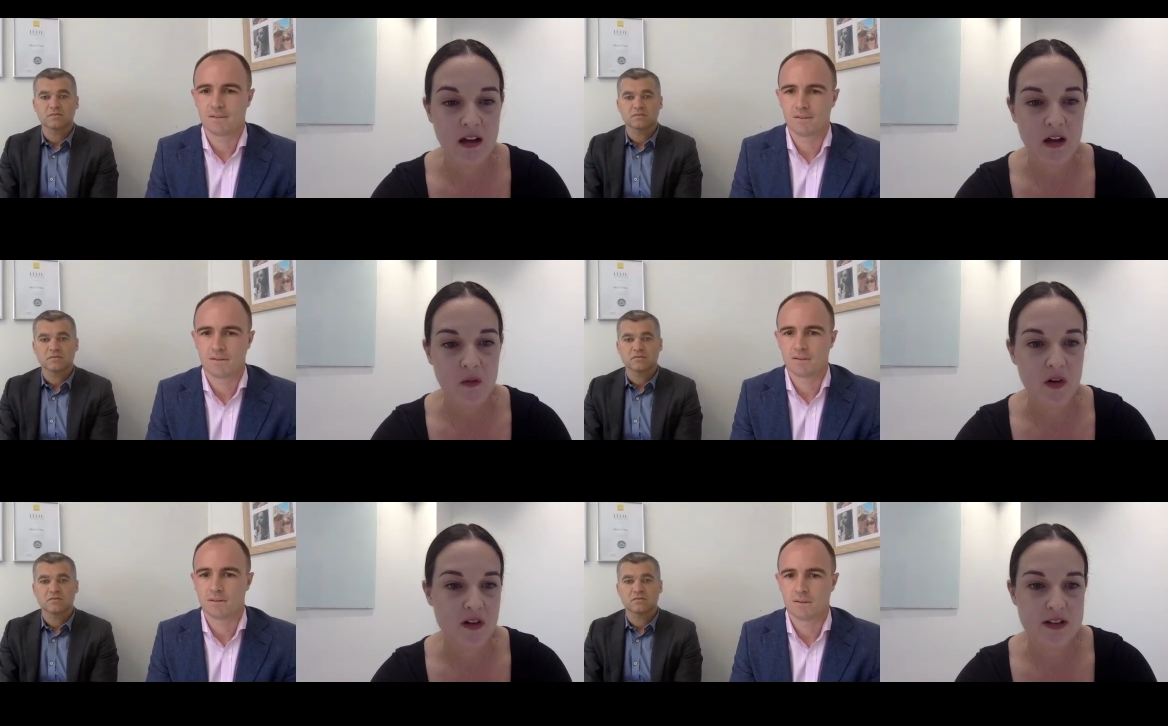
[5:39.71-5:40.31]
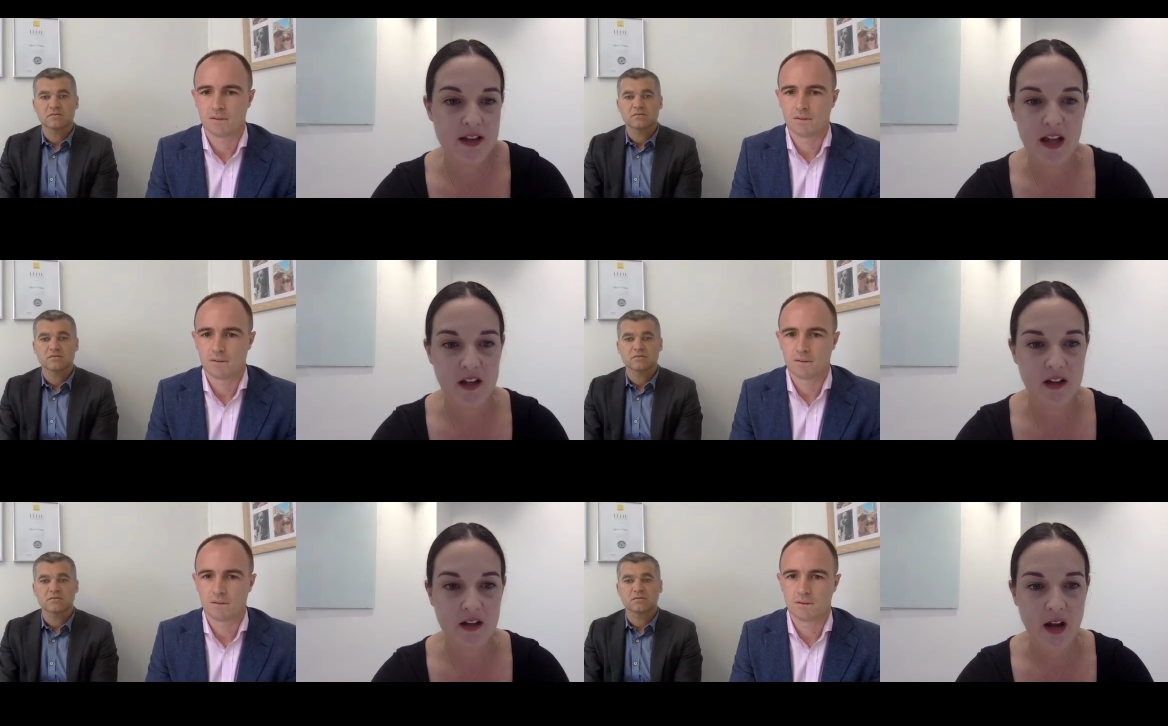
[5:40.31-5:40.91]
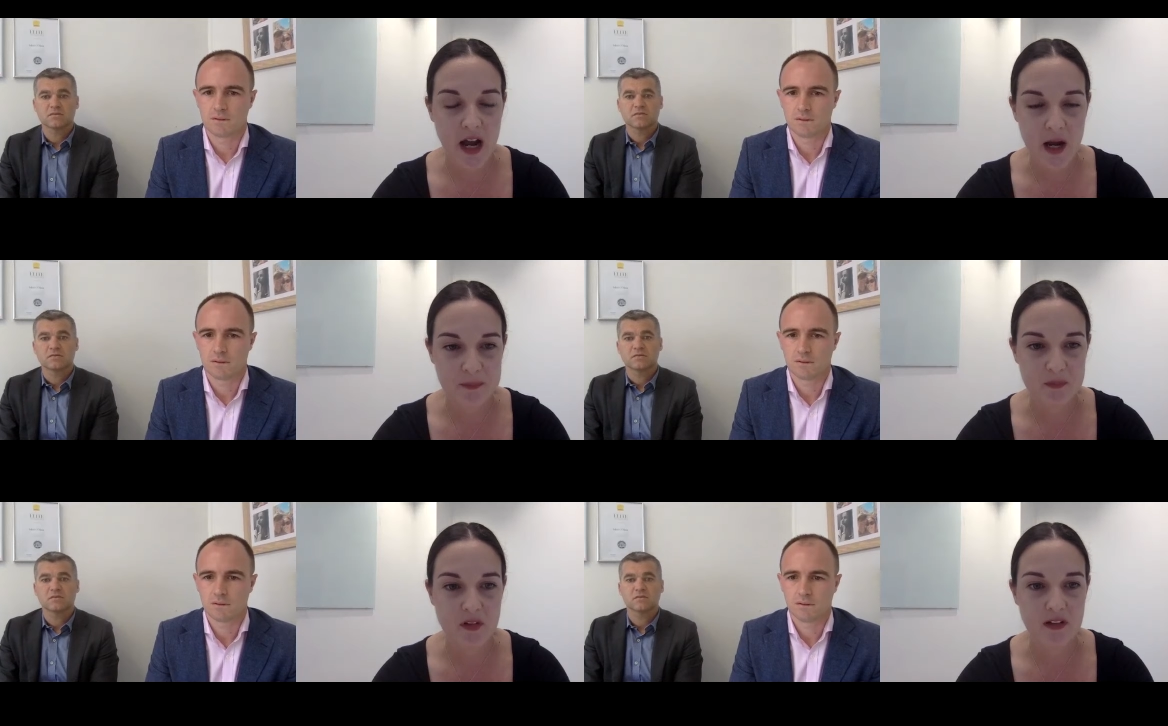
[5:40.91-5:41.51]
Speaker 1: we don't see any
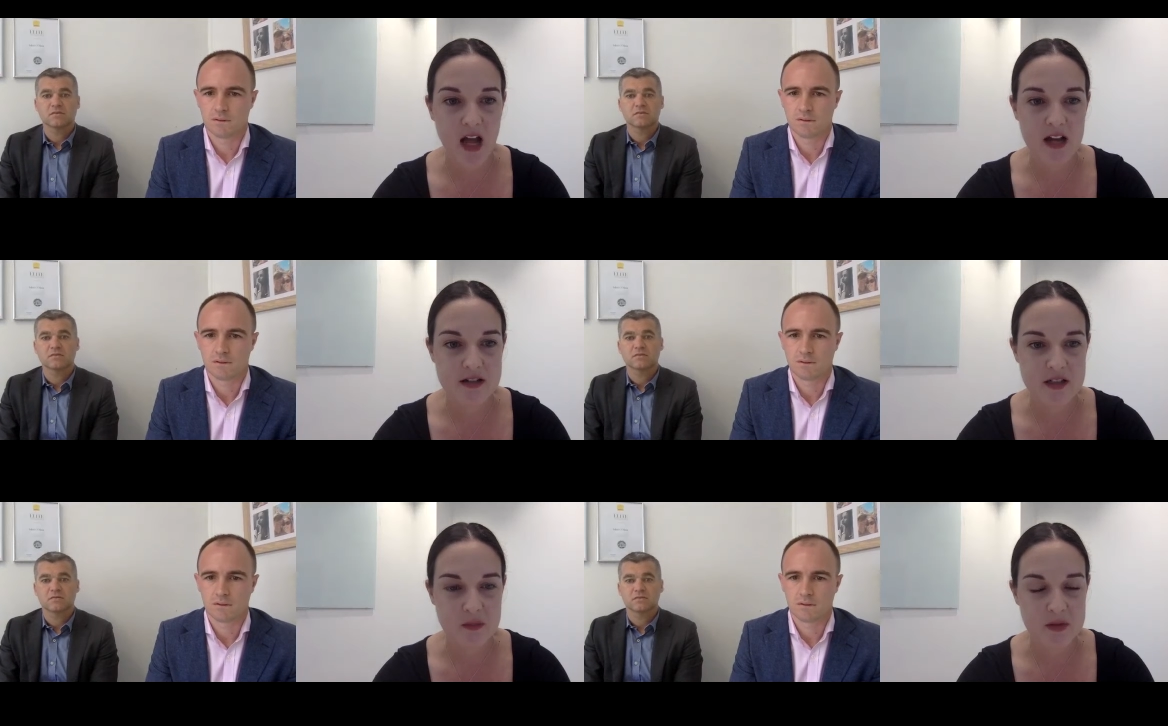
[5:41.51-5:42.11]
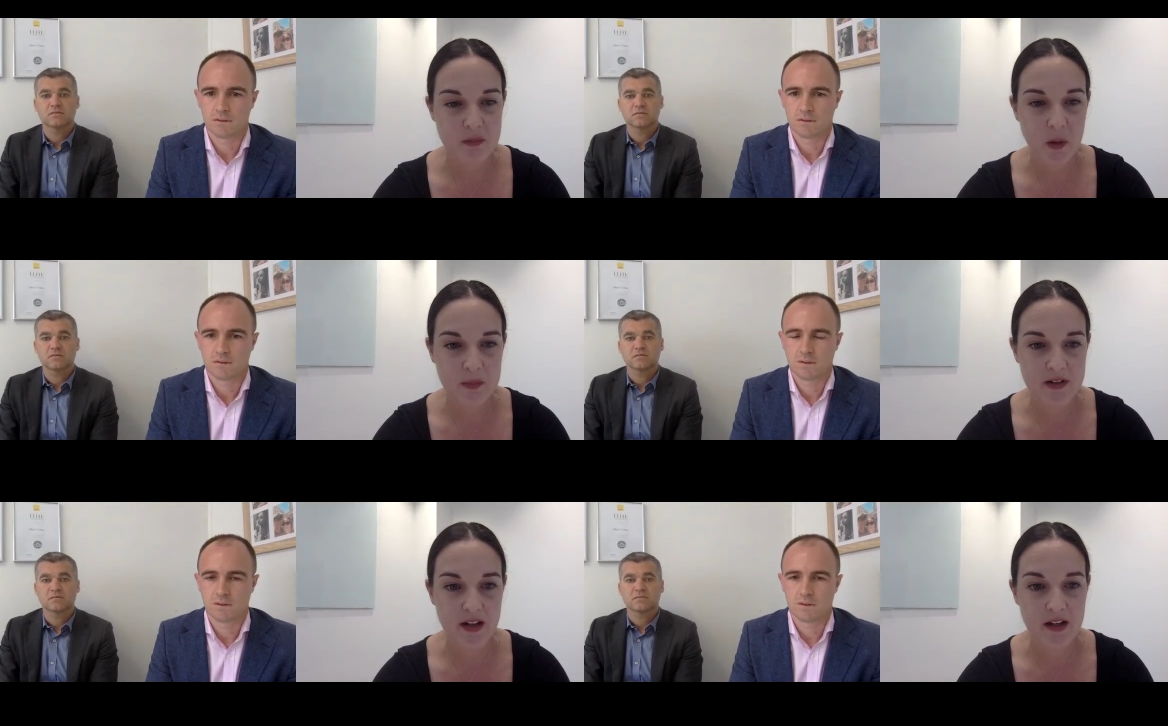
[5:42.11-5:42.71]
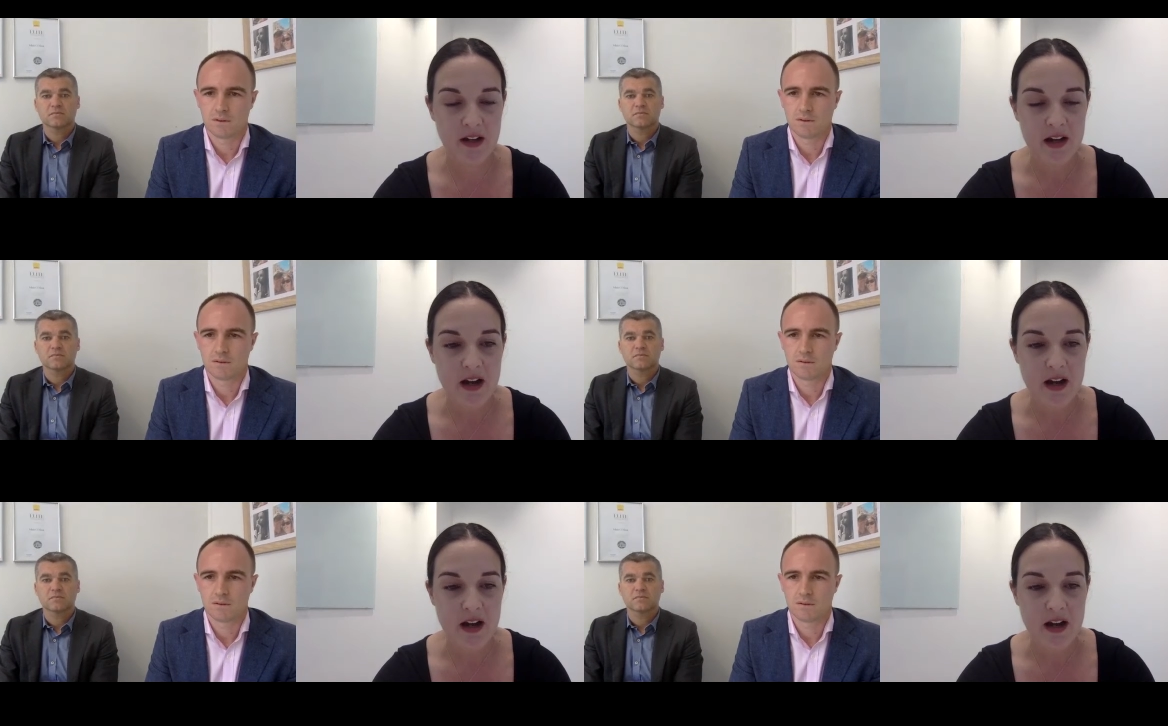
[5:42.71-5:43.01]
large dips in property.